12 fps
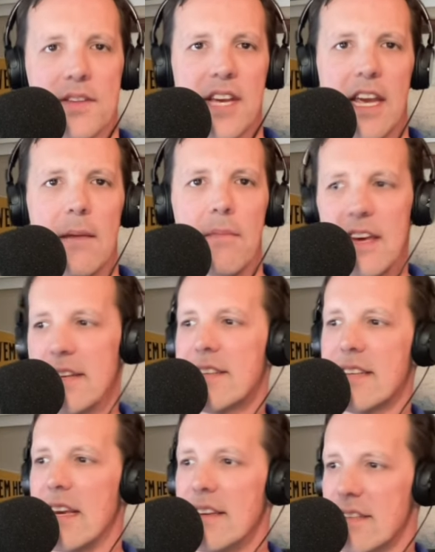team this
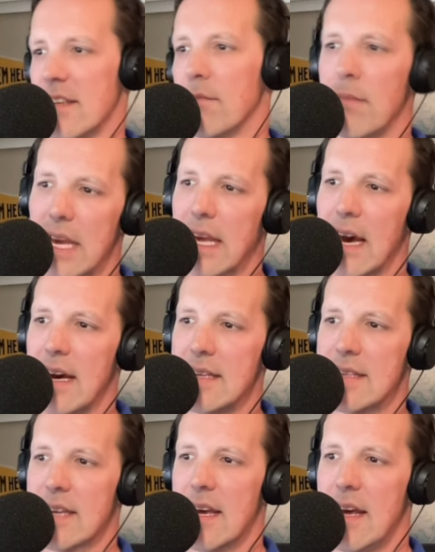season,
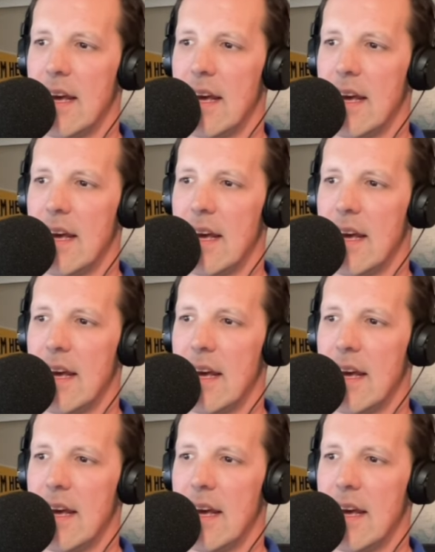because